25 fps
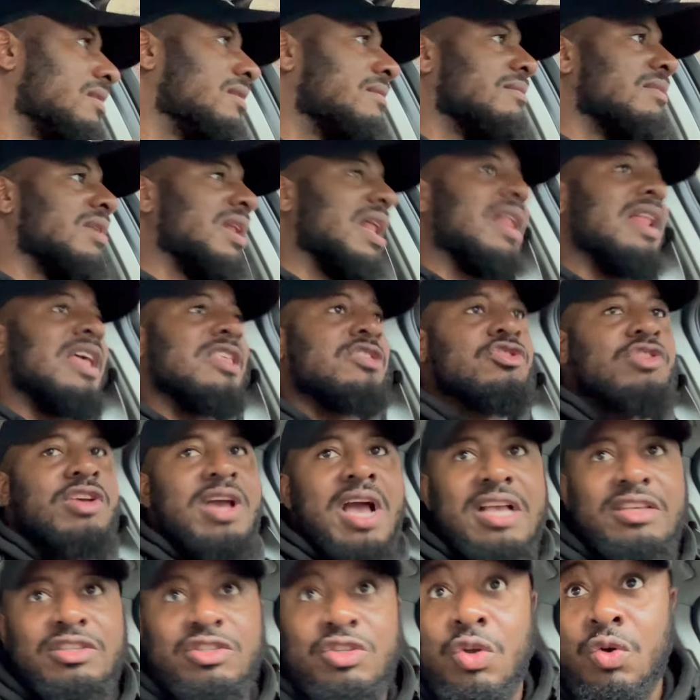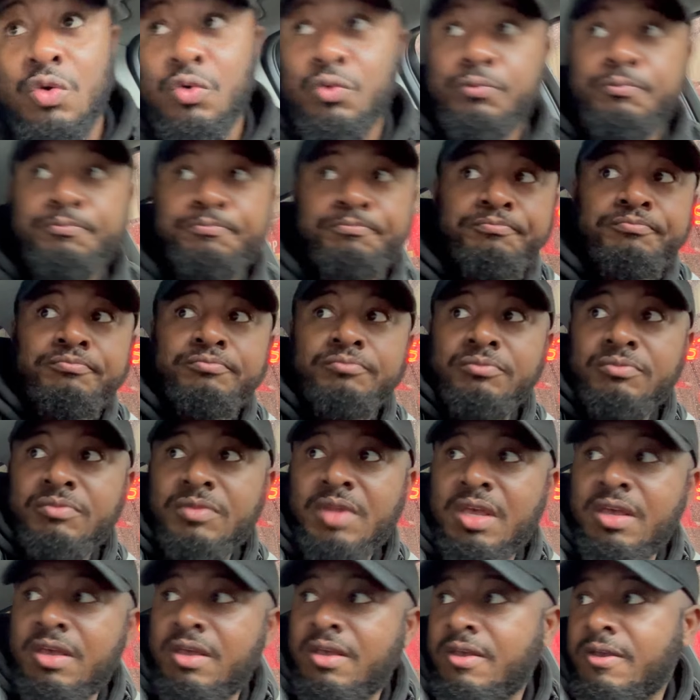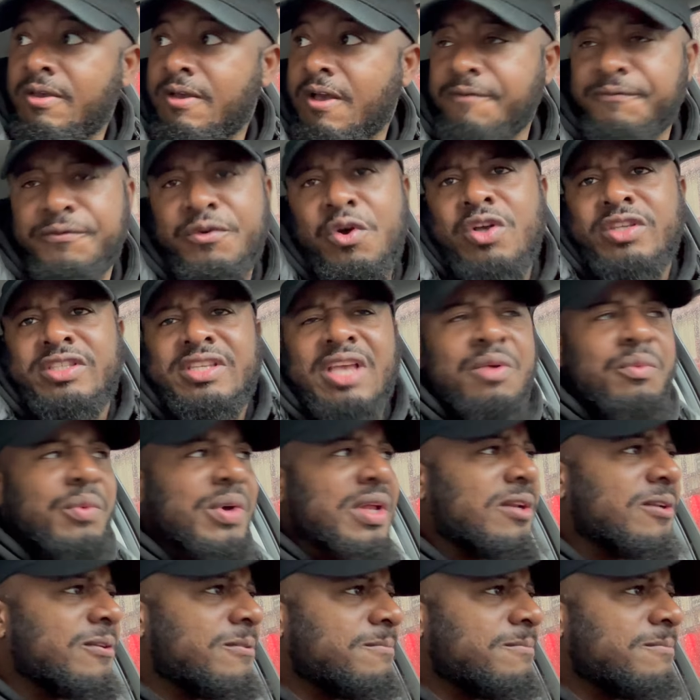But I'll let you guys know. Of course I will.